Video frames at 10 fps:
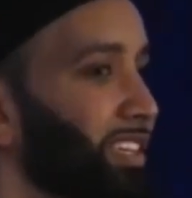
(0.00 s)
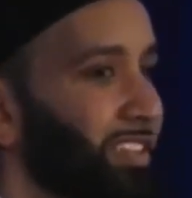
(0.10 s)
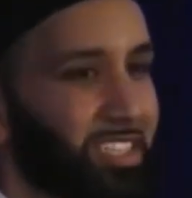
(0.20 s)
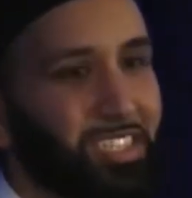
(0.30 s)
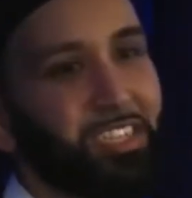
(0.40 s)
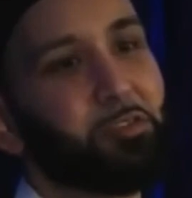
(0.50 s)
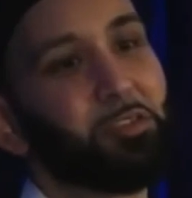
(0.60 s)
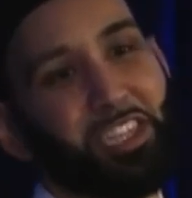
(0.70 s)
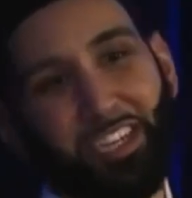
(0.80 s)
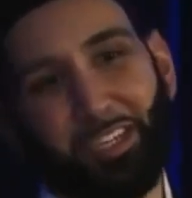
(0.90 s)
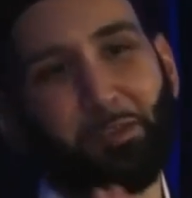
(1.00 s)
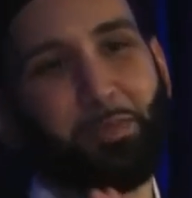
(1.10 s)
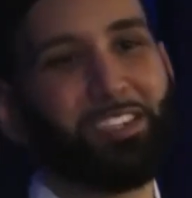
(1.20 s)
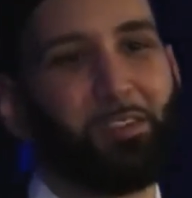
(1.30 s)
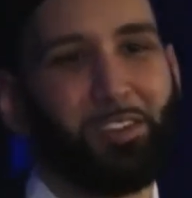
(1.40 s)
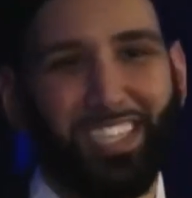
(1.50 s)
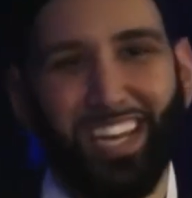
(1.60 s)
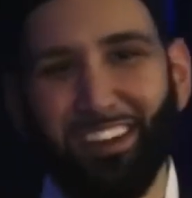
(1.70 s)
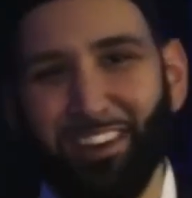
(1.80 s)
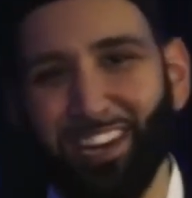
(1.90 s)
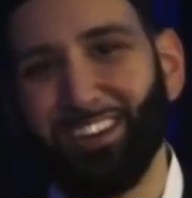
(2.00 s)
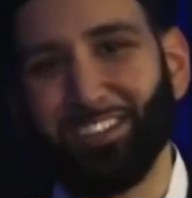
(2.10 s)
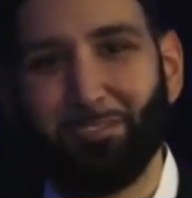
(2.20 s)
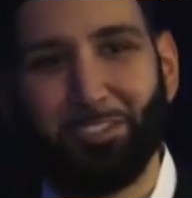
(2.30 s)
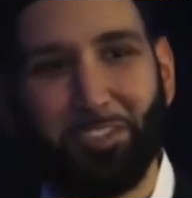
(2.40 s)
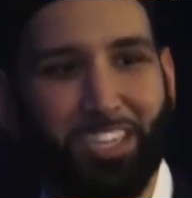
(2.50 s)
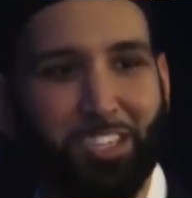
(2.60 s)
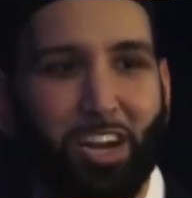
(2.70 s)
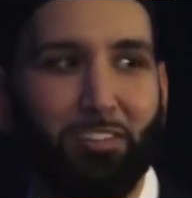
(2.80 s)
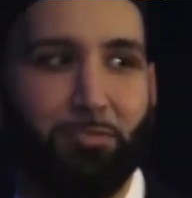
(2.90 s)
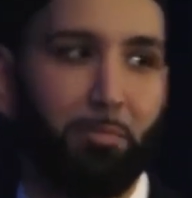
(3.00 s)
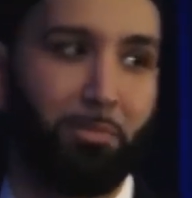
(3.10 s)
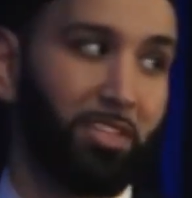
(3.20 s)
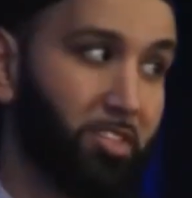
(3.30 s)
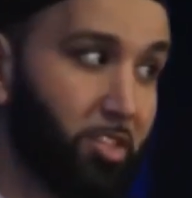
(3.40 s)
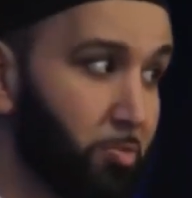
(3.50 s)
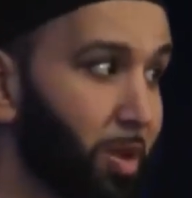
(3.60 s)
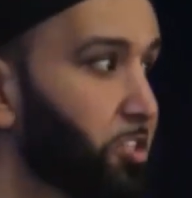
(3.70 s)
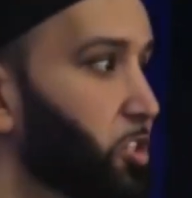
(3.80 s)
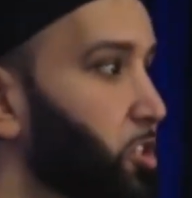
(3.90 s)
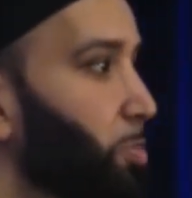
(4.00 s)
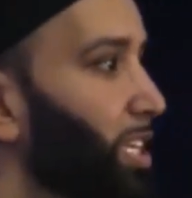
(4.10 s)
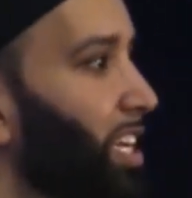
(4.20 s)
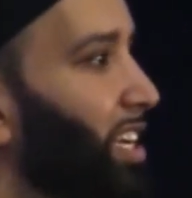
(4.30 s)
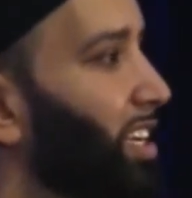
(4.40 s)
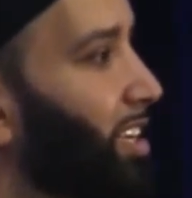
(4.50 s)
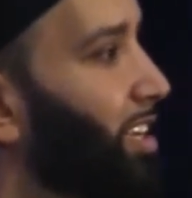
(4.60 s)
This is interesting because we're about to go to salah right now, so I want you guys to try to remember this. Do you mention Jibreel?